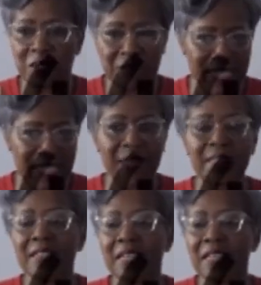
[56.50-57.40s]
of
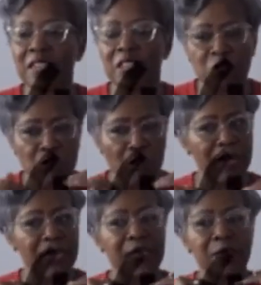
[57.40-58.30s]
anything and you
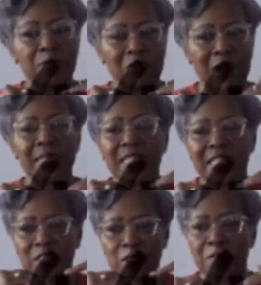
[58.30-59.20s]
are in the
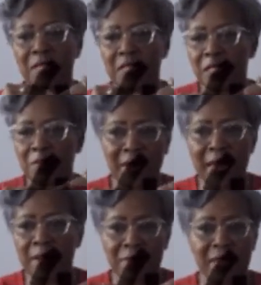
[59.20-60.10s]
process of building
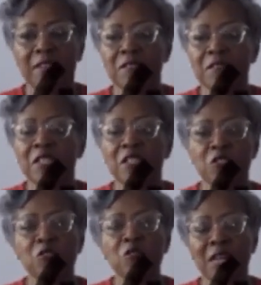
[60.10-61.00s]
back better,
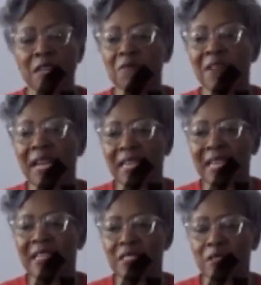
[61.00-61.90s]
you're going to find
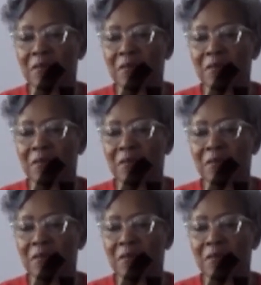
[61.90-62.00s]
out some